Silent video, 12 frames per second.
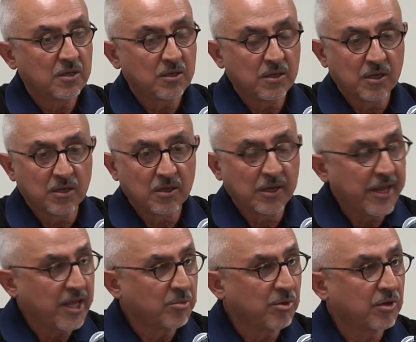uh,
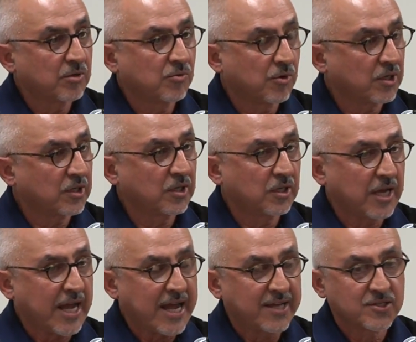labor, working
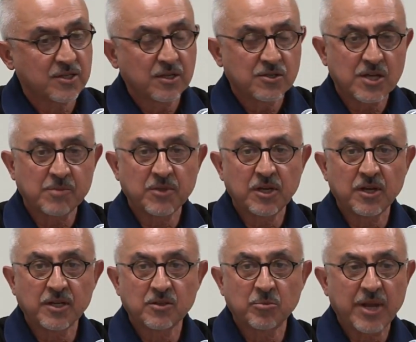class, something
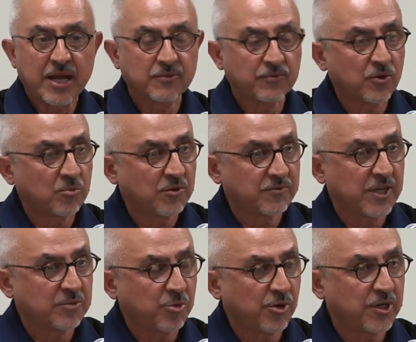like the platform of
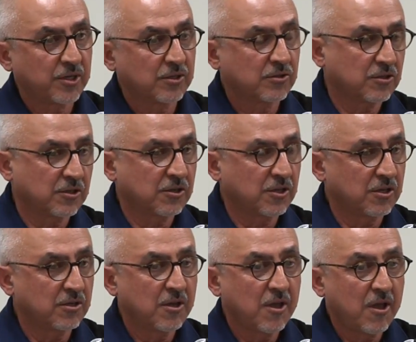that party in
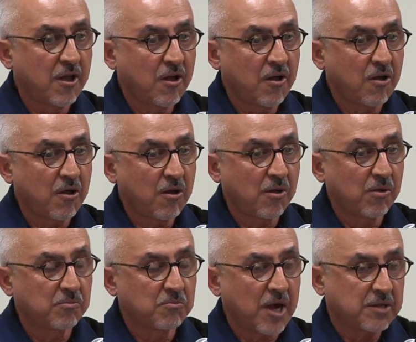Turkey,
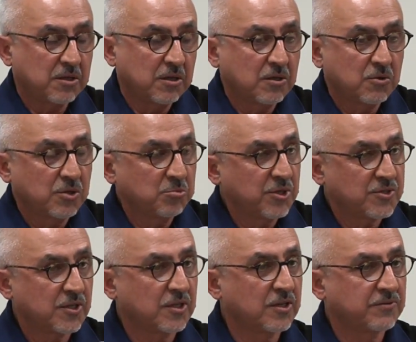um, I think it could be
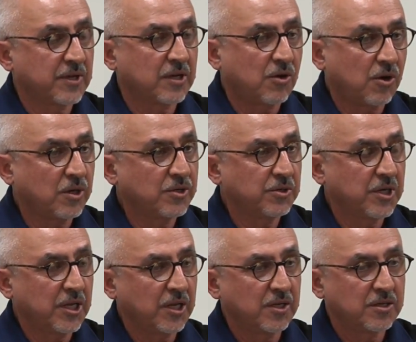significant. All you
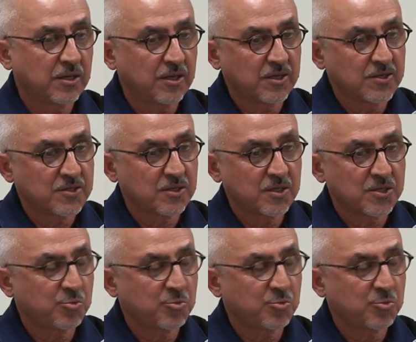need is, is